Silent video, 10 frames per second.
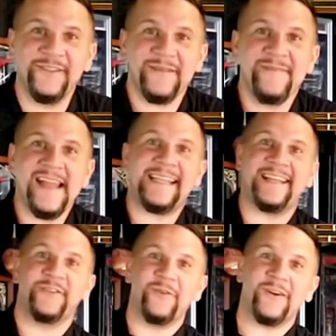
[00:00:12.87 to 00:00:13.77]
can make
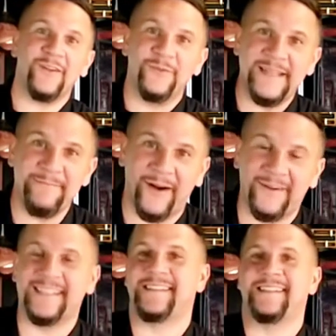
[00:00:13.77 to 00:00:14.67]
at your Halloween
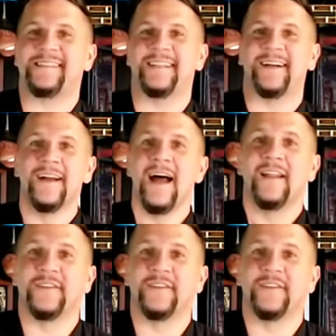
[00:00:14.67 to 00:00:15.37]
parties this year,